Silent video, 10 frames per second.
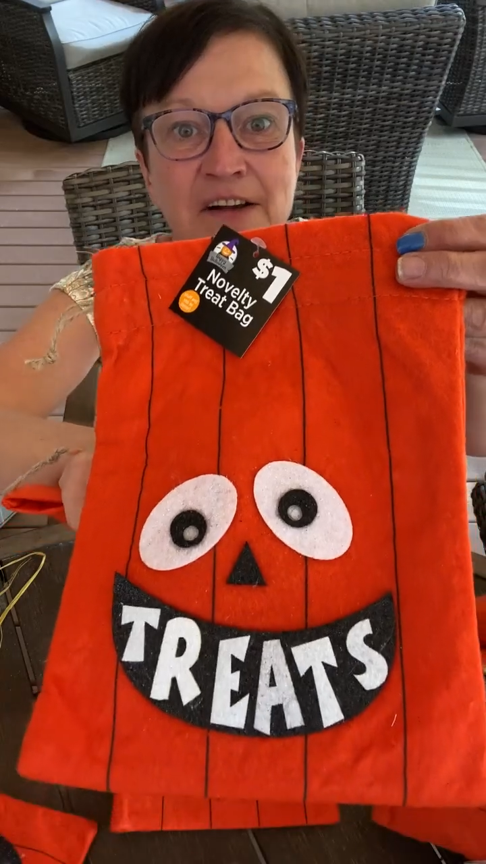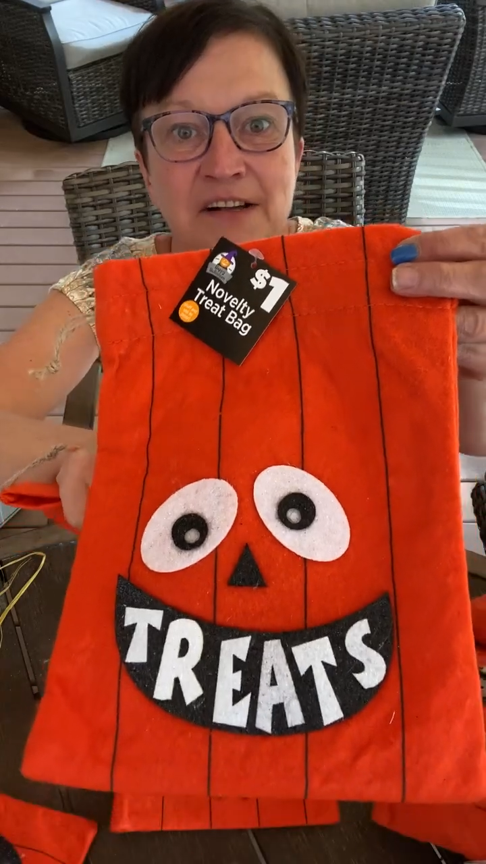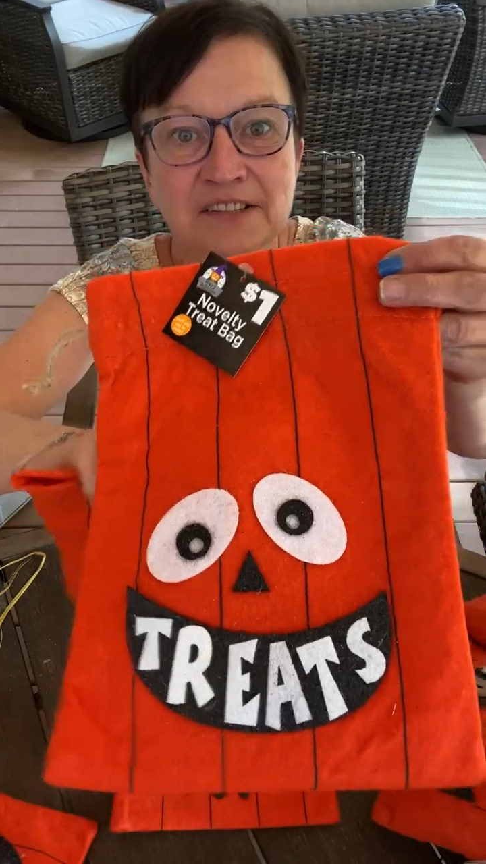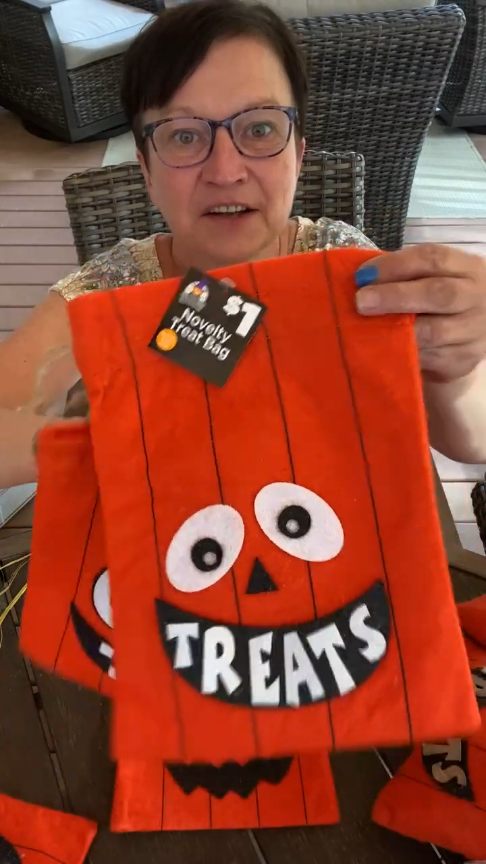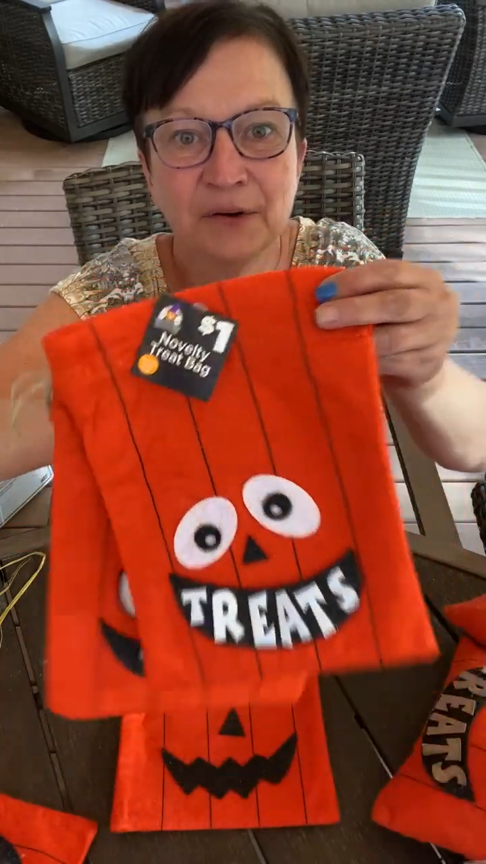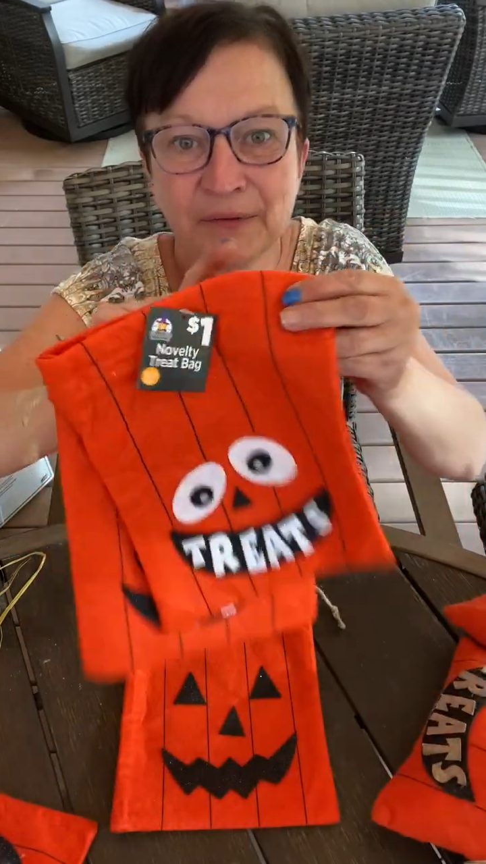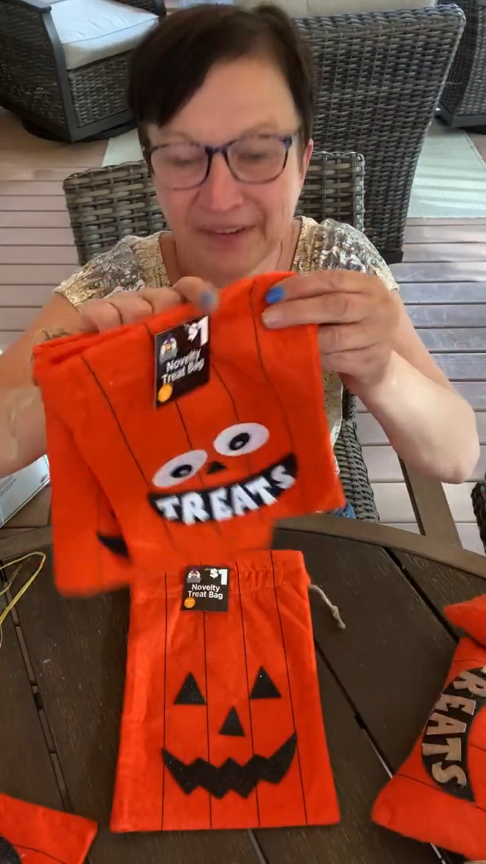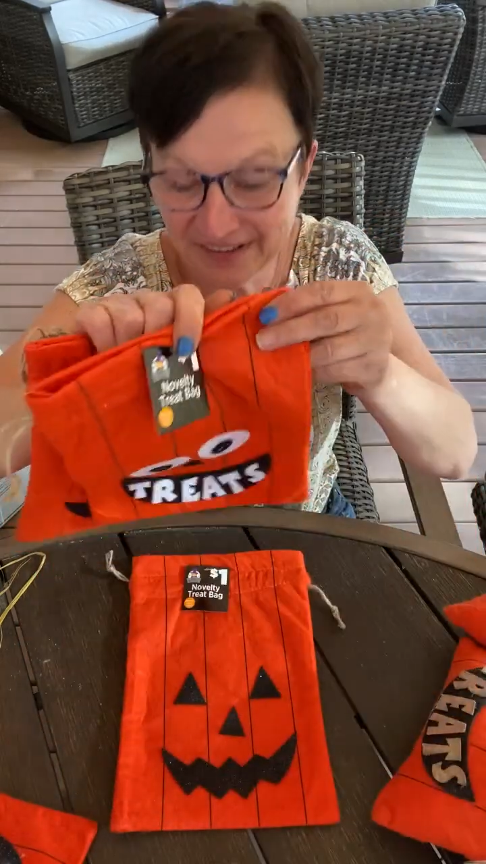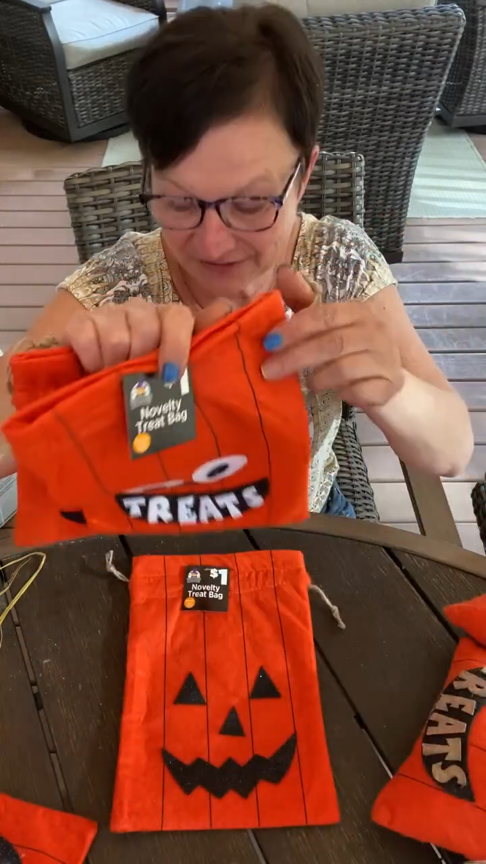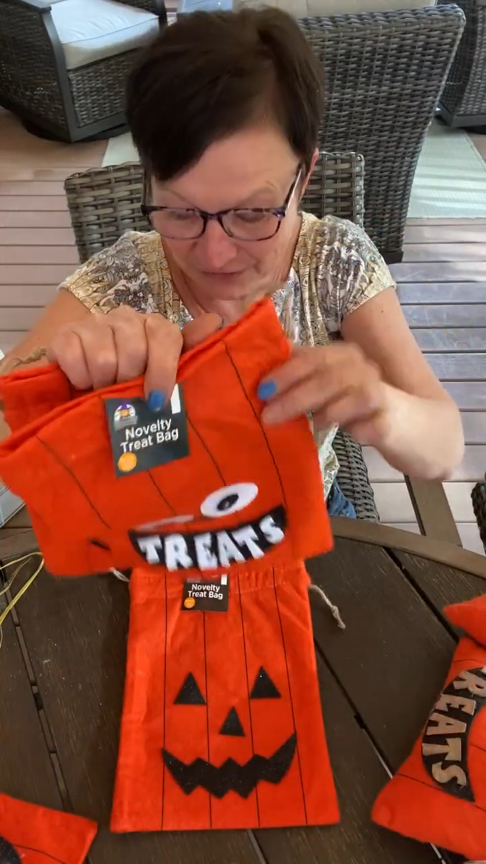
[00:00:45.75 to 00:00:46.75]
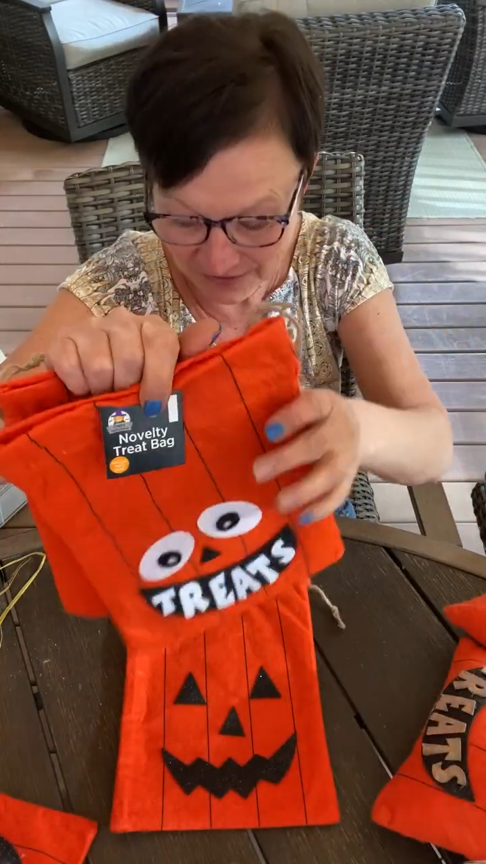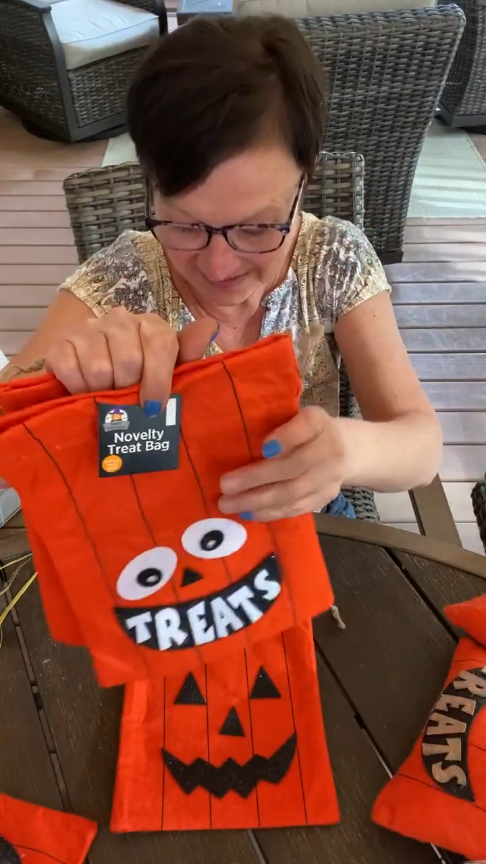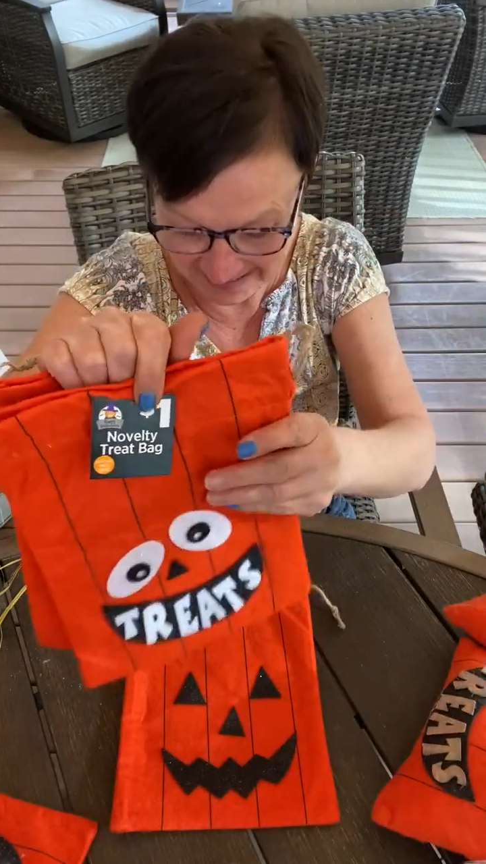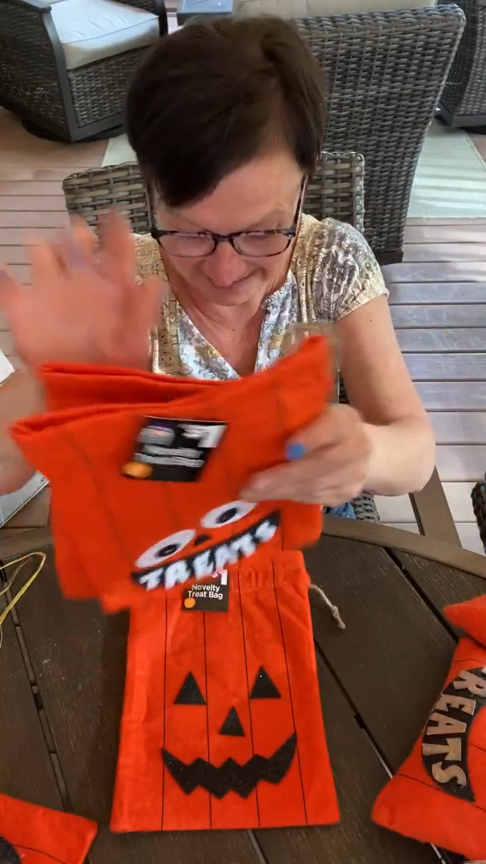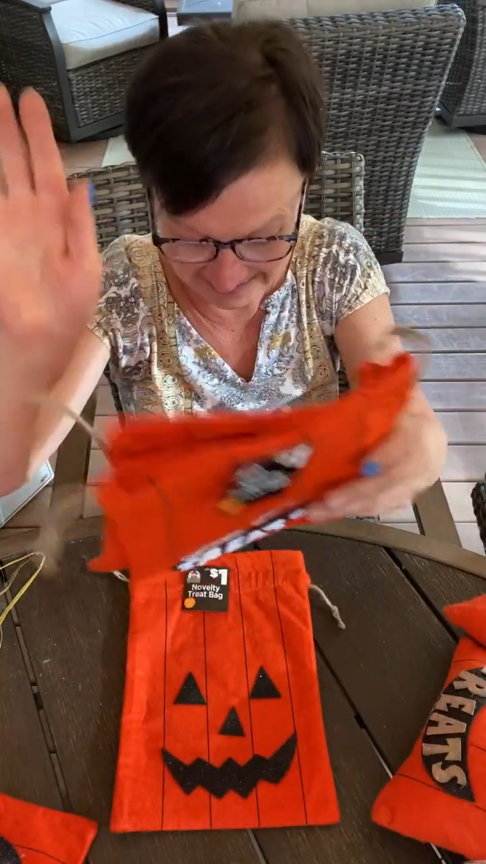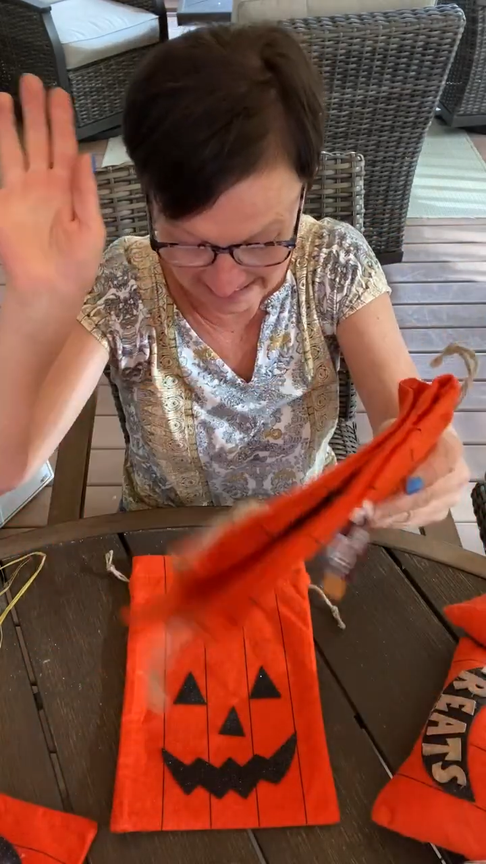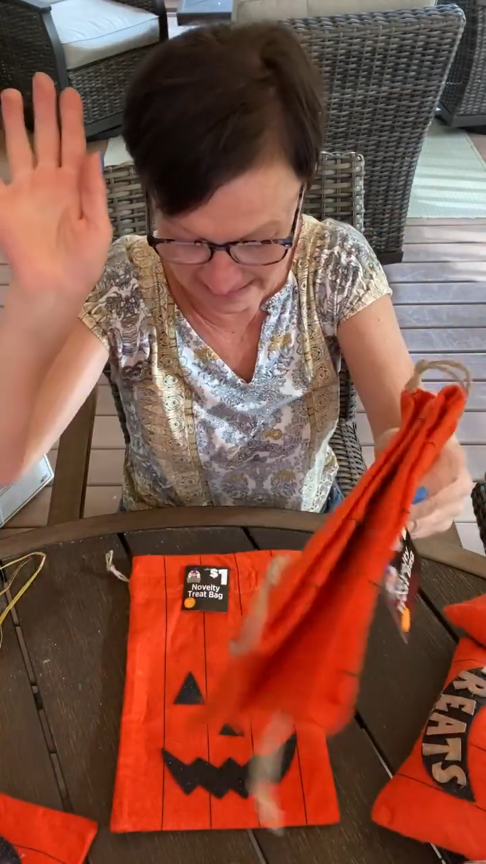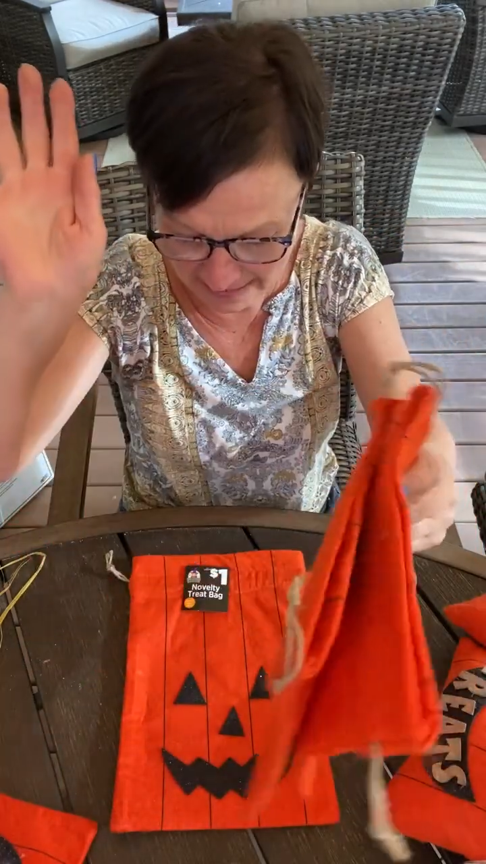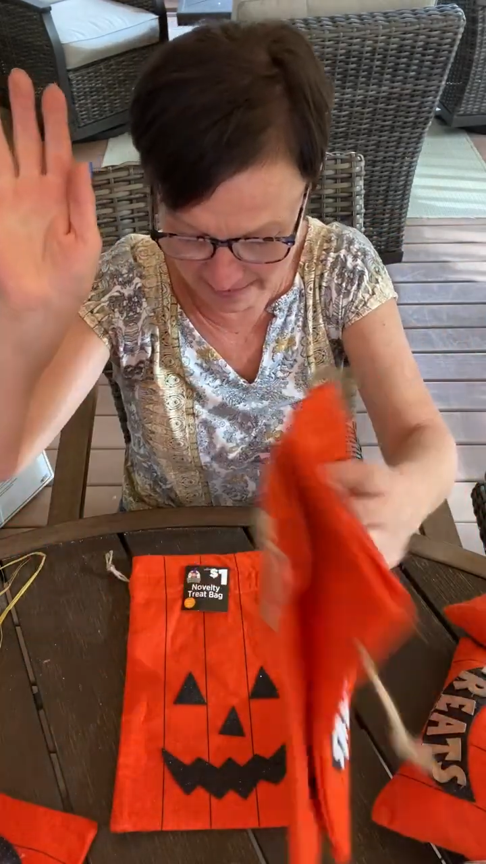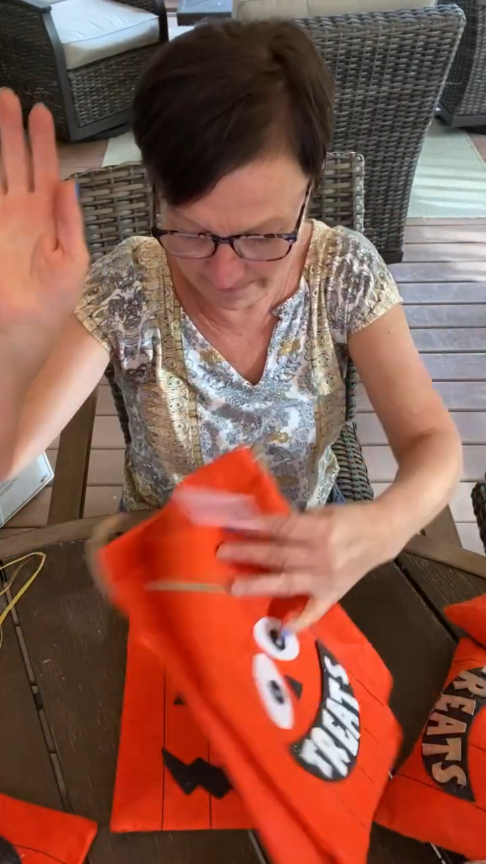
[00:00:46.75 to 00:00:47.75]
So as soon as I
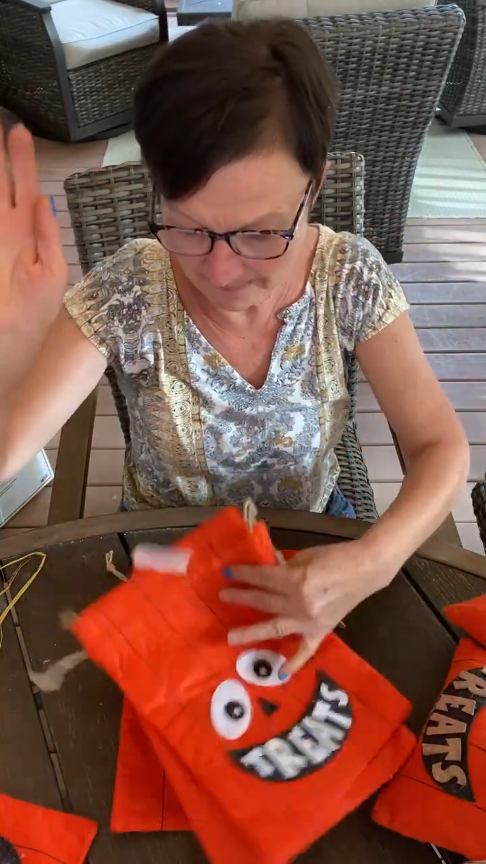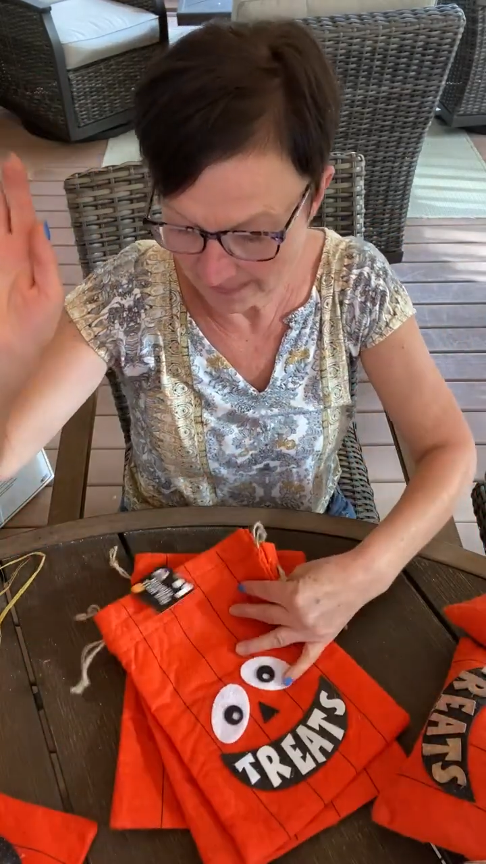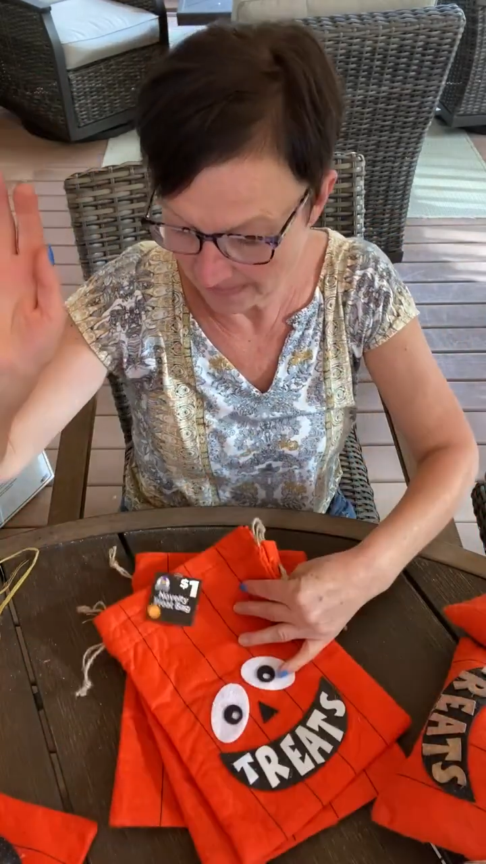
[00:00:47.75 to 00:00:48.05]
seen them,